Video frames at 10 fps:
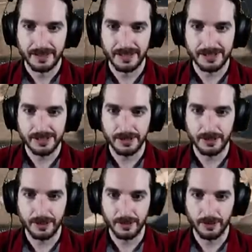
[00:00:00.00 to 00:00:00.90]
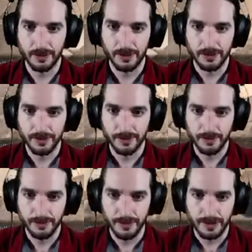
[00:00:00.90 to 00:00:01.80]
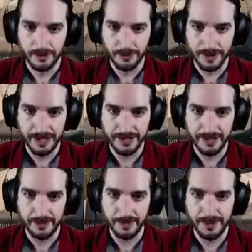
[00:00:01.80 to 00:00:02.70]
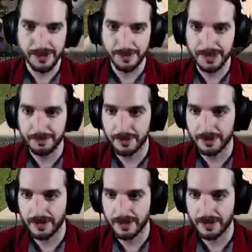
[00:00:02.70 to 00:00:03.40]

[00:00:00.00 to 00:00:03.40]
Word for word: let's go random a bunch of people